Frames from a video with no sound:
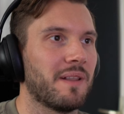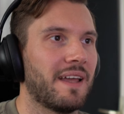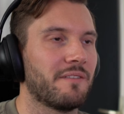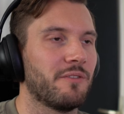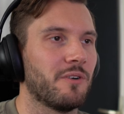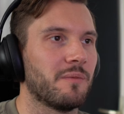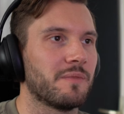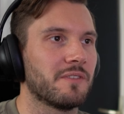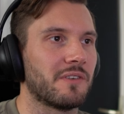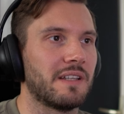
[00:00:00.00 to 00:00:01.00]

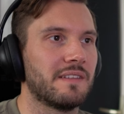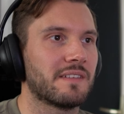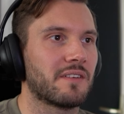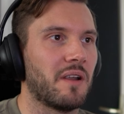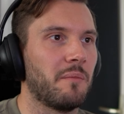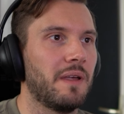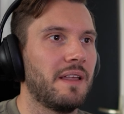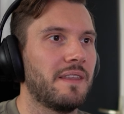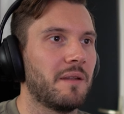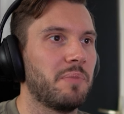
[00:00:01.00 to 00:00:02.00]
platforms on Instagram
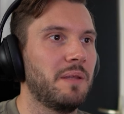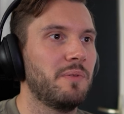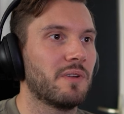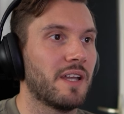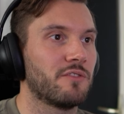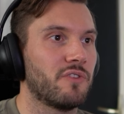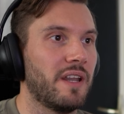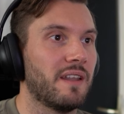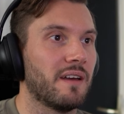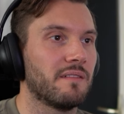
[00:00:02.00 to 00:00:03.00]
that people can
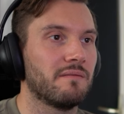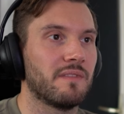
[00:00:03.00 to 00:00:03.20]
render.